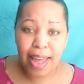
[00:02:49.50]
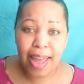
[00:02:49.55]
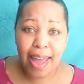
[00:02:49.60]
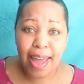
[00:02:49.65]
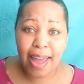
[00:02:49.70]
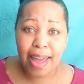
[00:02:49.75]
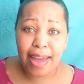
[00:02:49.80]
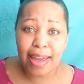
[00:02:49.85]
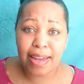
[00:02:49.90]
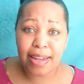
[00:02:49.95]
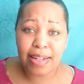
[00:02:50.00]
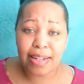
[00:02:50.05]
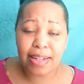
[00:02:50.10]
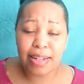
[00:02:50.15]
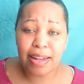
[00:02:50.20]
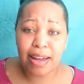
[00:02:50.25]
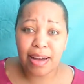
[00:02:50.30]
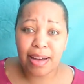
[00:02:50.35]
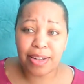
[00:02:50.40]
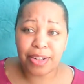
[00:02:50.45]
and
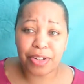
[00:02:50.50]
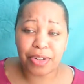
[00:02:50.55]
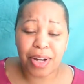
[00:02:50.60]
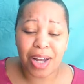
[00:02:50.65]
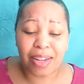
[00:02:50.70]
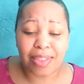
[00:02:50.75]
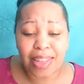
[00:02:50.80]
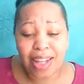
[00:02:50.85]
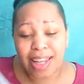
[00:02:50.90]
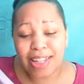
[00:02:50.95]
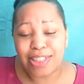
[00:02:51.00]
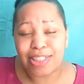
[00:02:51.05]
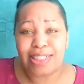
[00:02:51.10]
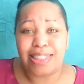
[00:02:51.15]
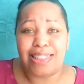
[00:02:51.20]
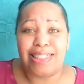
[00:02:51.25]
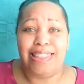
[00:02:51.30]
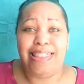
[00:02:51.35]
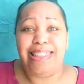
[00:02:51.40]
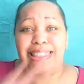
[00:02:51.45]
you have to like
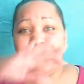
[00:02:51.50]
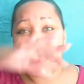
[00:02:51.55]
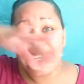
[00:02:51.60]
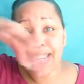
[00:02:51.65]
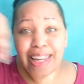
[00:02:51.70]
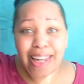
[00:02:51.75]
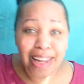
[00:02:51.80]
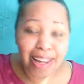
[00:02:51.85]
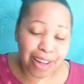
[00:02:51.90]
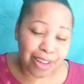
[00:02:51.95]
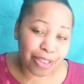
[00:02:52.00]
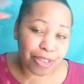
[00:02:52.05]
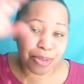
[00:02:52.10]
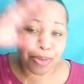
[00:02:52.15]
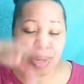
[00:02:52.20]
just dig